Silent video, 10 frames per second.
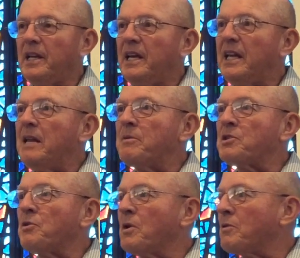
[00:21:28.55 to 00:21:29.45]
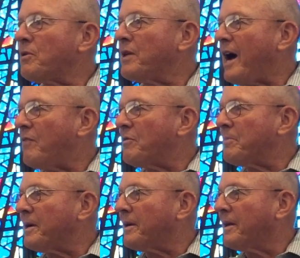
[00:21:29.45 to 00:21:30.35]
and he was going through the
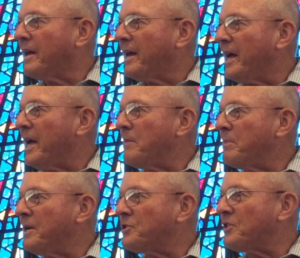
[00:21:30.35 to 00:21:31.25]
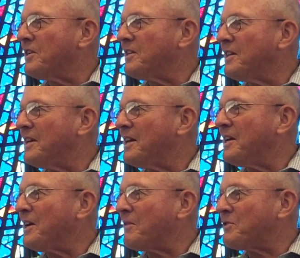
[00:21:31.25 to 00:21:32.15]
alphabet. A, B, C, D,
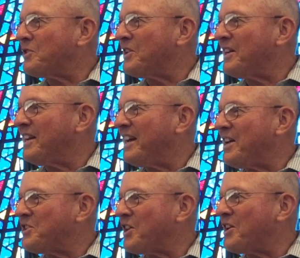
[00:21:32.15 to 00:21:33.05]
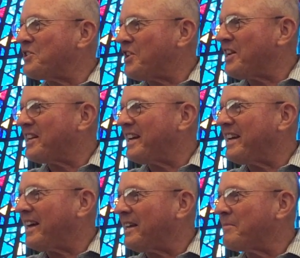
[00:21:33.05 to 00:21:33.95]
E, F, G, H, I, J,
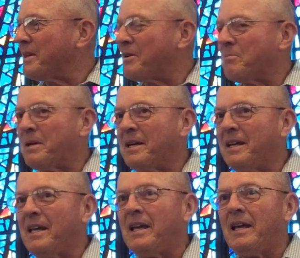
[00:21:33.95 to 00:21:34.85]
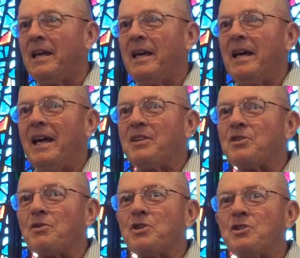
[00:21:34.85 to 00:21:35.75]
K, L, M, N, O, P. And
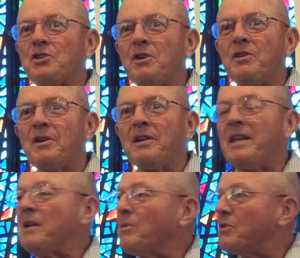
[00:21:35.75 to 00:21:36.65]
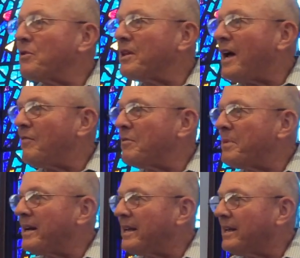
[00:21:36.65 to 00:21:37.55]
so she stood there, and then he went through the
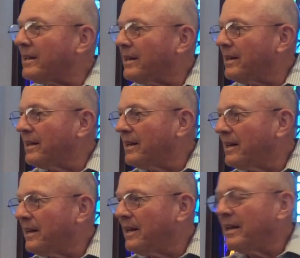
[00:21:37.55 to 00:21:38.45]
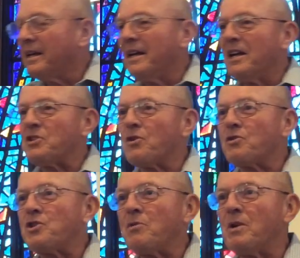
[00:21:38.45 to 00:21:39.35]
alphabet again. And so
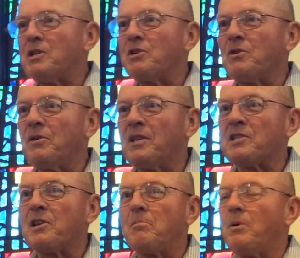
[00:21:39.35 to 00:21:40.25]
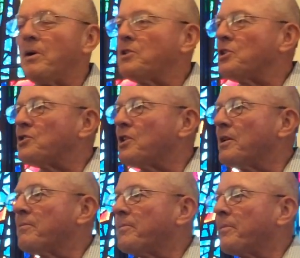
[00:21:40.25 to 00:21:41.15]
she went to this little boy, and she
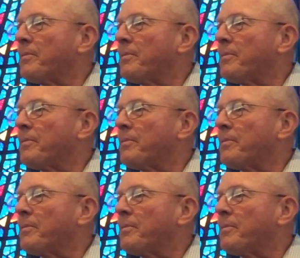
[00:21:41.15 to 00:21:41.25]
said,